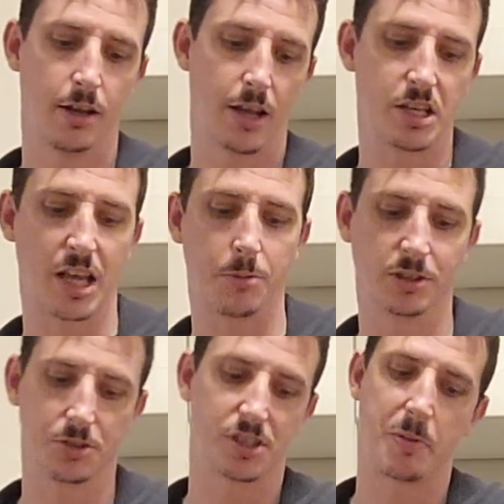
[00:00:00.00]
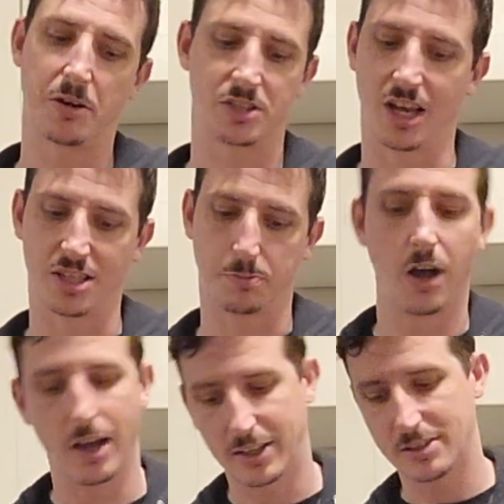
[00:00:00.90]
and you get one of those tomato sauce
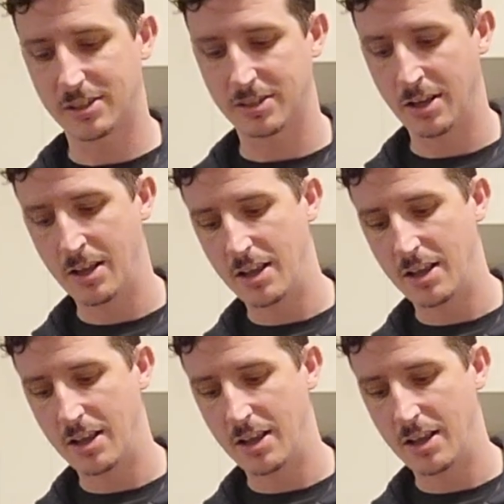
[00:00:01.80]
pockets,